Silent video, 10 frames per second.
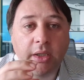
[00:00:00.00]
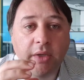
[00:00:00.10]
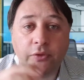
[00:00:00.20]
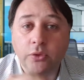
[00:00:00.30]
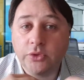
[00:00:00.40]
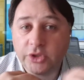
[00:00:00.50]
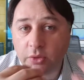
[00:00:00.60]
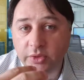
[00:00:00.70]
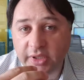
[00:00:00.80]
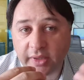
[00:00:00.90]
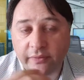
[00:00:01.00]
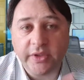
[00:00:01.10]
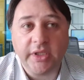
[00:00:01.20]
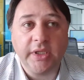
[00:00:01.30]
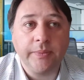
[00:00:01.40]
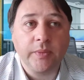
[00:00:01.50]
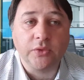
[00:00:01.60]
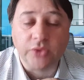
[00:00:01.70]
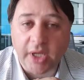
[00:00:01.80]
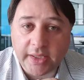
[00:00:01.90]
If you don't have the
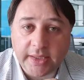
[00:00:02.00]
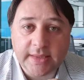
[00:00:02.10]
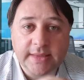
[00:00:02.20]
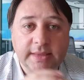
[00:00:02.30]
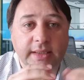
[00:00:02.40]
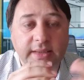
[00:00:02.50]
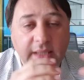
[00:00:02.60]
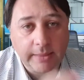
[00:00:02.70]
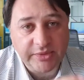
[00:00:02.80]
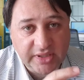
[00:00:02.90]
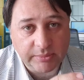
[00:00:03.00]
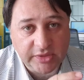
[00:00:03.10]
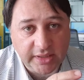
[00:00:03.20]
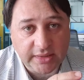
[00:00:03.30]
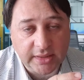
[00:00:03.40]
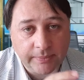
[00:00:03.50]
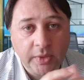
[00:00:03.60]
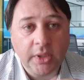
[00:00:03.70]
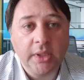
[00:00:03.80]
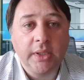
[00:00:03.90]
RINEX and timestamp data,
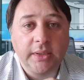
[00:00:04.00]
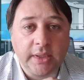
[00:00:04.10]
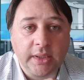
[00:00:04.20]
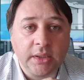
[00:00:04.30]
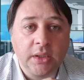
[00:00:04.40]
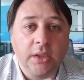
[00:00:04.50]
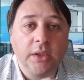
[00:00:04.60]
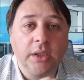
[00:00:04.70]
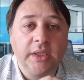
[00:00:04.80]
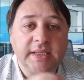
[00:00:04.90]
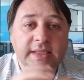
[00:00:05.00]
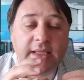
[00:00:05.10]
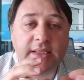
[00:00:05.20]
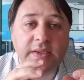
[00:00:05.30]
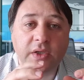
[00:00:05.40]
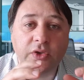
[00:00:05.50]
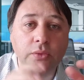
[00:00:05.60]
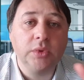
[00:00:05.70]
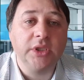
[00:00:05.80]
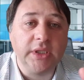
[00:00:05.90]
then in this case you
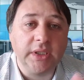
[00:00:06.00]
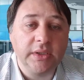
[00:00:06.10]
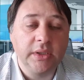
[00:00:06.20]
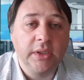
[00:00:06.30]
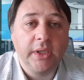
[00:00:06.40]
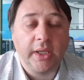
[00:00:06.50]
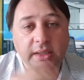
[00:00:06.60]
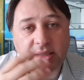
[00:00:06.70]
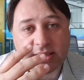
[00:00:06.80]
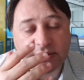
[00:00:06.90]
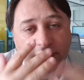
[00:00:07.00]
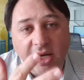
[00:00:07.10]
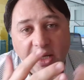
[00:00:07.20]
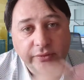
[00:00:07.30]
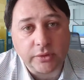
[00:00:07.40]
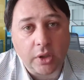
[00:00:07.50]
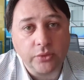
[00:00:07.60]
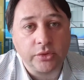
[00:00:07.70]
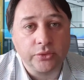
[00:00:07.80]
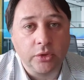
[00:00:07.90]
will need at least 5
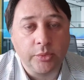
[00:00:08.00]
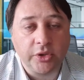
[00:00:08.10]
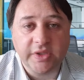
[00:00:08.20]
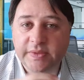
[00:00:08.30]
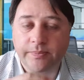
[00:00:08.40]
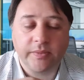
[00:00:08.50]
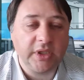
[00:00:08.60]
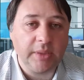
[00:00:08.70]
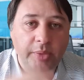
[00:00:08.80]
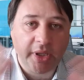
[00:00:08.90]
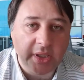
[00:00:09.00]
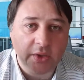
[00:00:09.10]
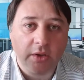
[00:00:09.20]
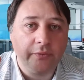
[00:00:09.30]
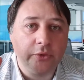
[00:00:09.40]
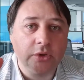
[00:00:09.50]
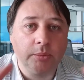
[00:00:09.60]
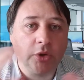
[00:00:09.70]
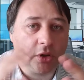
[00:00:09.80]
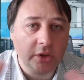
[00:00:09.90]
ground control points, depending on your
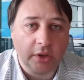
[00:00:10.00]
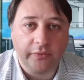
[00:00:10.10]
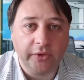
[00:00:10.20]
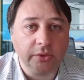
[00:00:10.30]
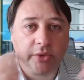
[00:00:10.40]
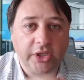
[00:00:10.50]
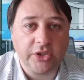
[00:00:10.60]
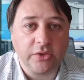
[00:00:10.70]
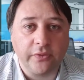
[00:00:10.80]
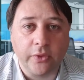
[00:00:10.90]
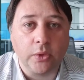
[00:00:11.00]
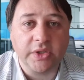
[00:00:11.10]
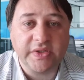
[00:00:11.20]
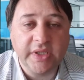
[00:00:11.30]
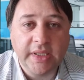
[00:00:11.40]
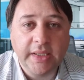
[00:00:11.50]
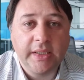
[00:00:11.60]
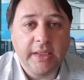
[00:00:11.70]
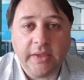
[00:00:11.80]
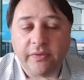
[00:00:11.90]
block configuration, of course.
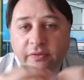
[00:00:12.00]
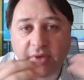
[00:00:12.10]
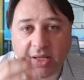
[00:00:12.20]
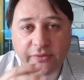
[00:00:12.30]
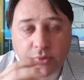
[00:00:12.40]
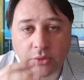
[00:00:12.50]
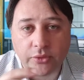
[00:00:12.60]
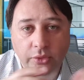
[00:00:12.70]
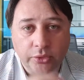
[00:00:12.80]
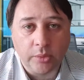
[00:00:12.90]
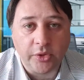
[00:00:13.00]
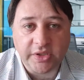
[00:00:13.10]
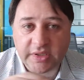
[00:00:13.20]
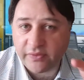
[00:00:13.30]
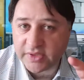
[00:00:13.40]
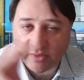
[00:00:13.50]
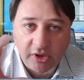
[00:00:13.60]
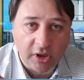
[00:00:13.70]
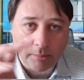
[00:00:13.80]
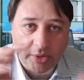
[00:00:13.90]
Even 5 ground control points if it's a
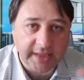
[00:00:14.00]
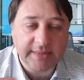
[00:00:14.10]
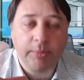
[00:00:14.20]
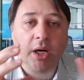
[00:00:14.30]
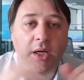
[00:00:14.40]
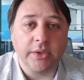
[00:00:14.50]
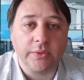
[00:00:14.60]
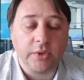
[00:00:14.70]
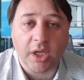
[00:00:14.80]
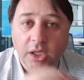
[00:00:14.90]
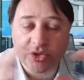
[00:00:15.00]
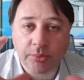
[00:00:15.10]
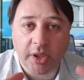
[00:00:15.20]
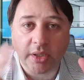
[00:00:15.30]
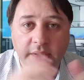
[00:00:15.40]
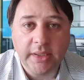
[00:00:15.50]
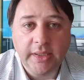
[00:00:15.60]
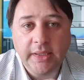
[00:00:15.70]
complex part or a large part.